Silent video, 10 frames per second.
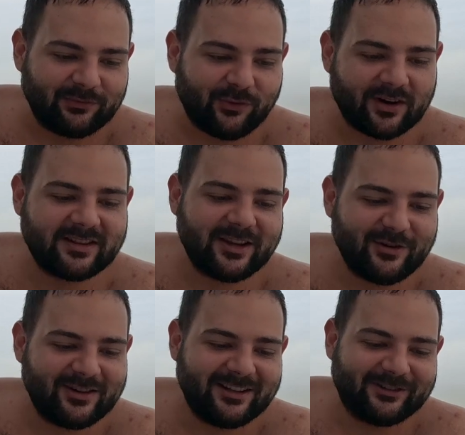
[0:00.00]
For the
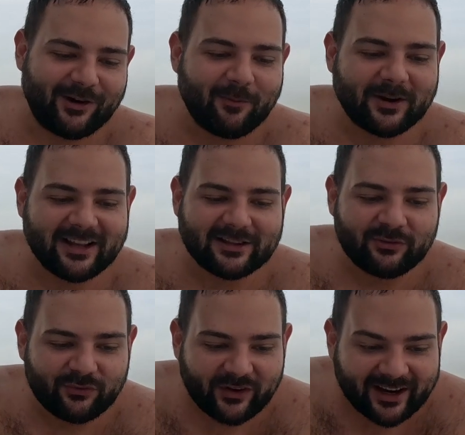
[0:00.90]
unit to operate
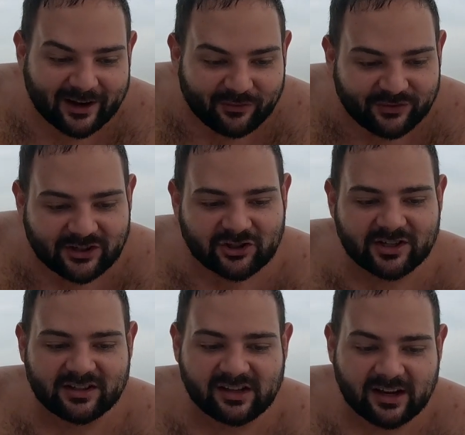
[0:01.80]

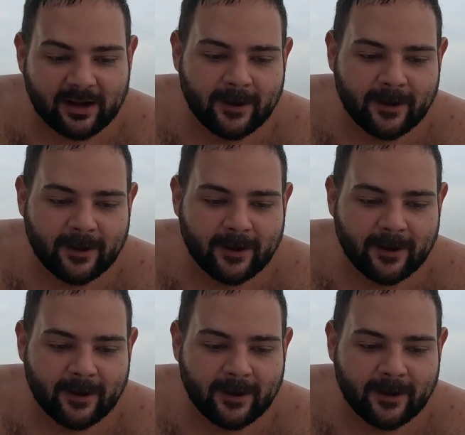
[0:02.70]
efficiently,